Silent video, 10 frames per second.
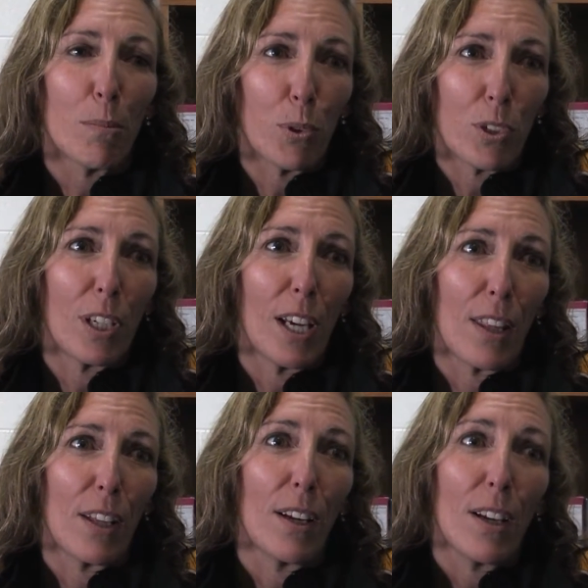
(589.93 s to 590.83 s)
put
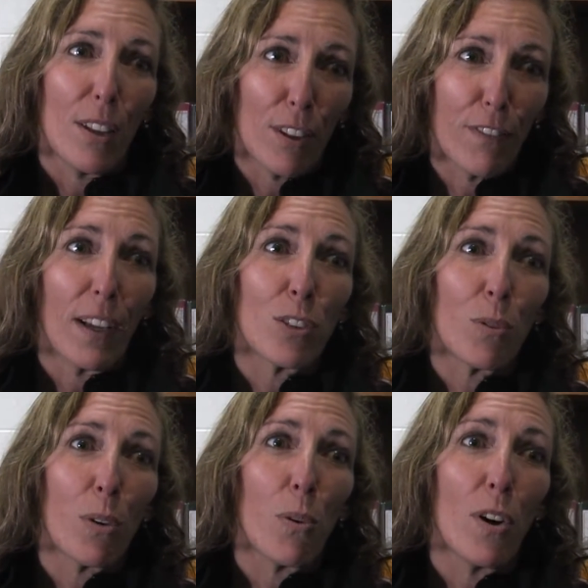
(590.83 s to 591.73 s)
together the funds
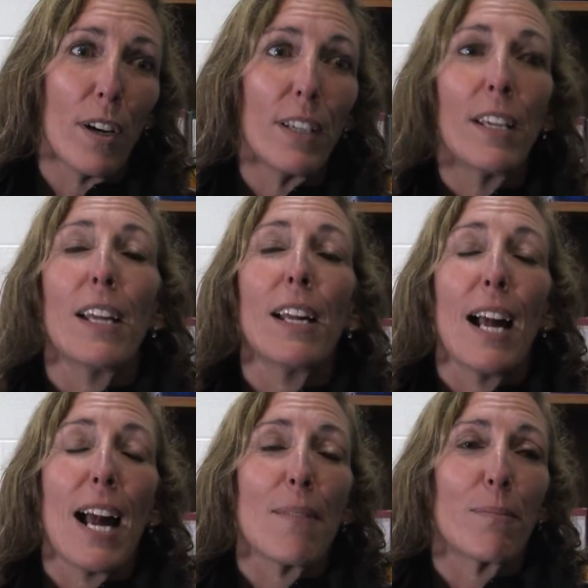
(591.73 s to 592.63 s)
required
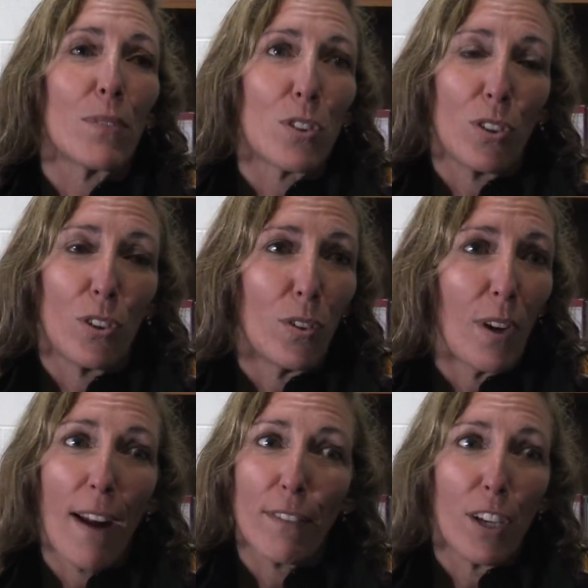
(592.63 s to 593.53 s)
to
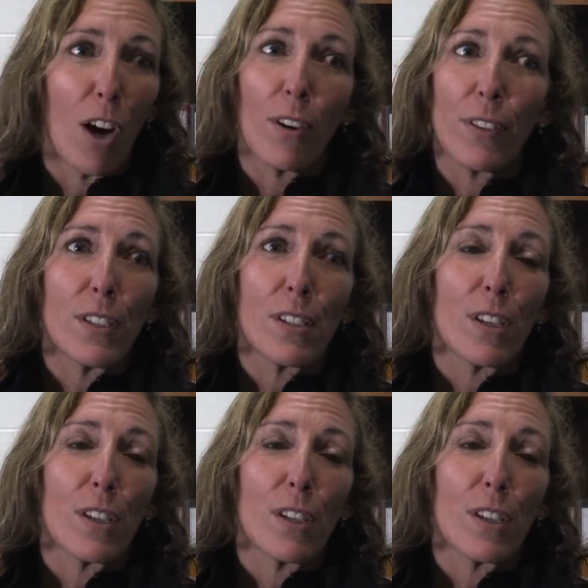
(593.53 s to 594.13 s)
have a go at this.